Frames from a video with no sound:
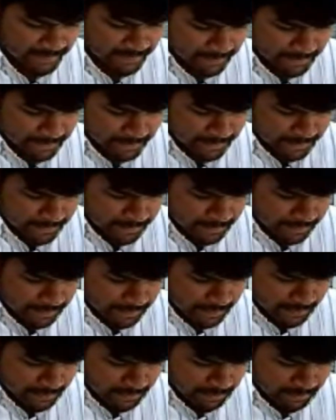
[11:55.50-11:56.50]

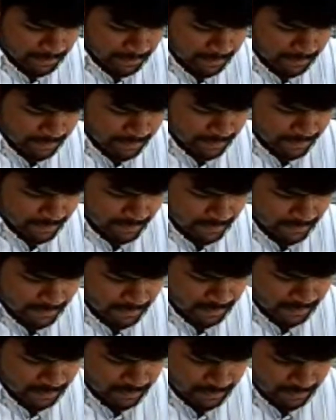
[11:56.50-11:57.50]

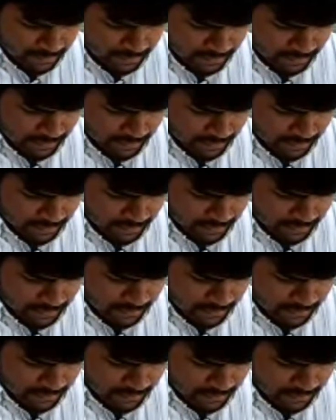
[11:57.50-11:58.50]

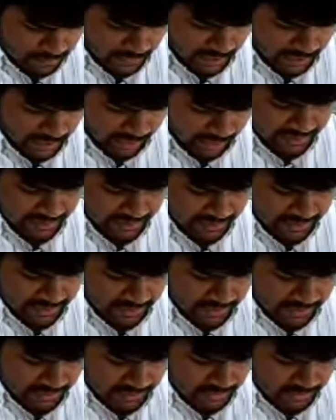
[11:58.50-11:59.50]

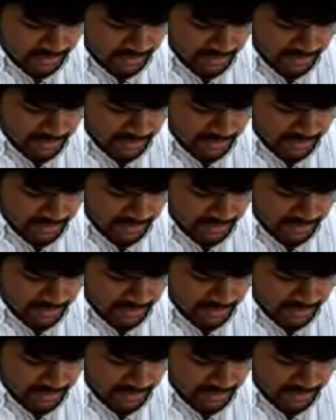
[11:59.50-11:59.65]
[no speech]